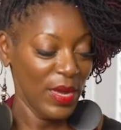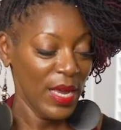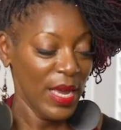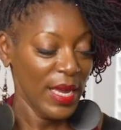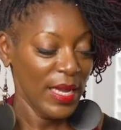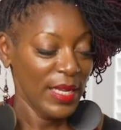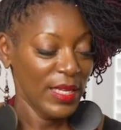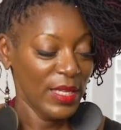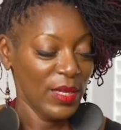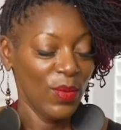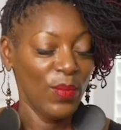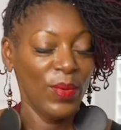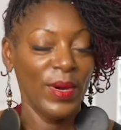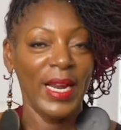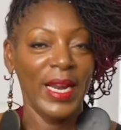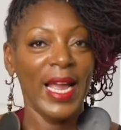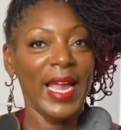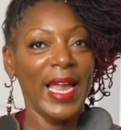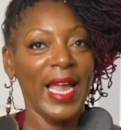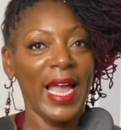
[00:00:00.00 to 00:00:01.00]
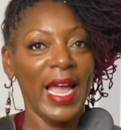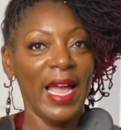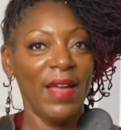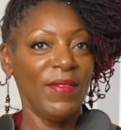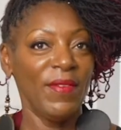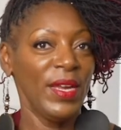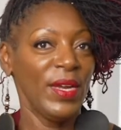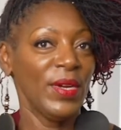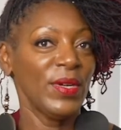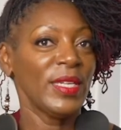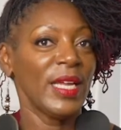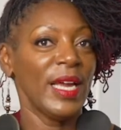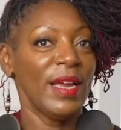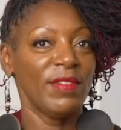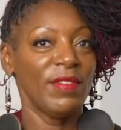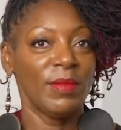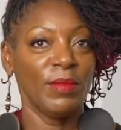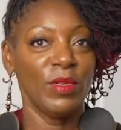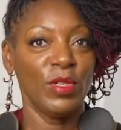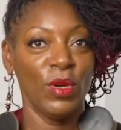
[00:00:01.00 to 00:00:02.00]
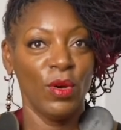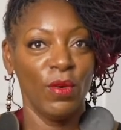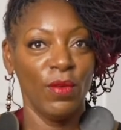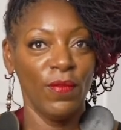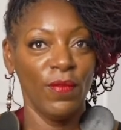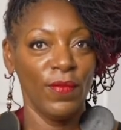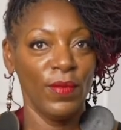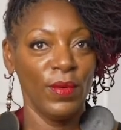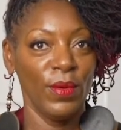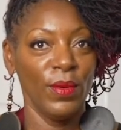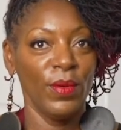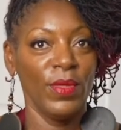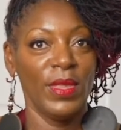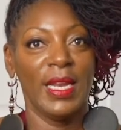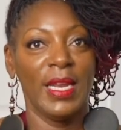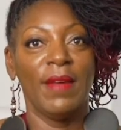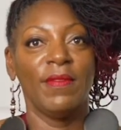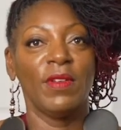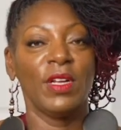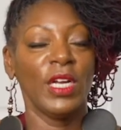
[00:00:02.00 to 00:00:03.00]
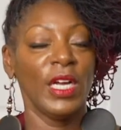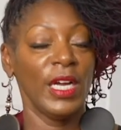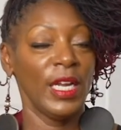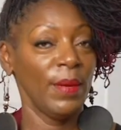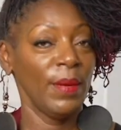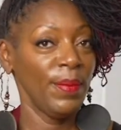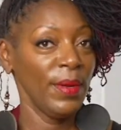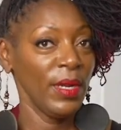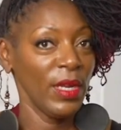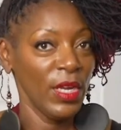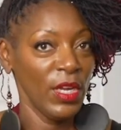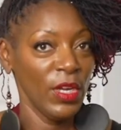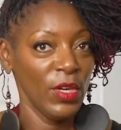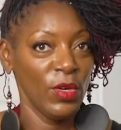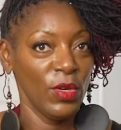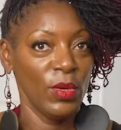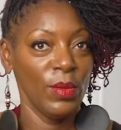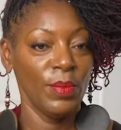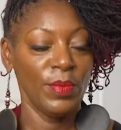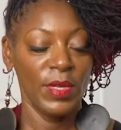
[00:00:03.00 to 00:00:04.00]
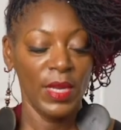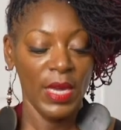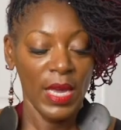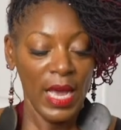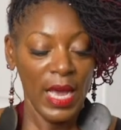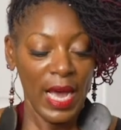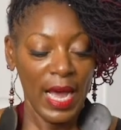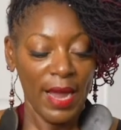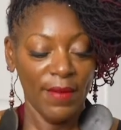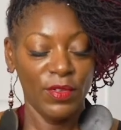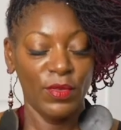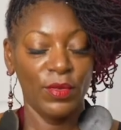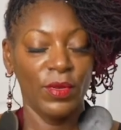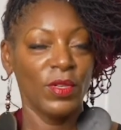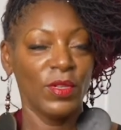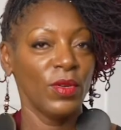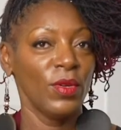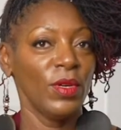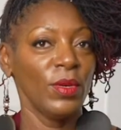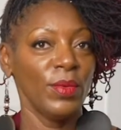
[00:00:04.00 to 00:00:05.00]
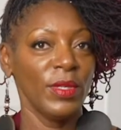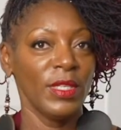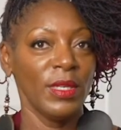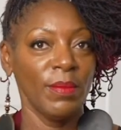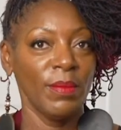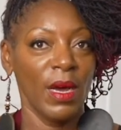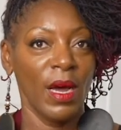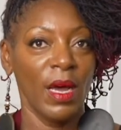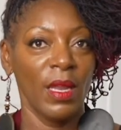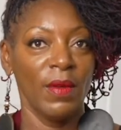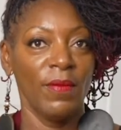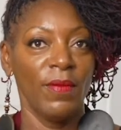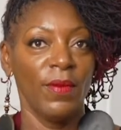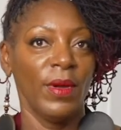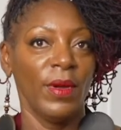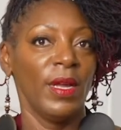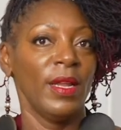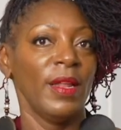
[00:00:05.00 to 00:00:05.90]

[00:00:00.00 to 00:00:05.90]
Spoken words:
And so what I have here is I have some tofu that I've cut up in cubes. I've drizzled it with some olive oil.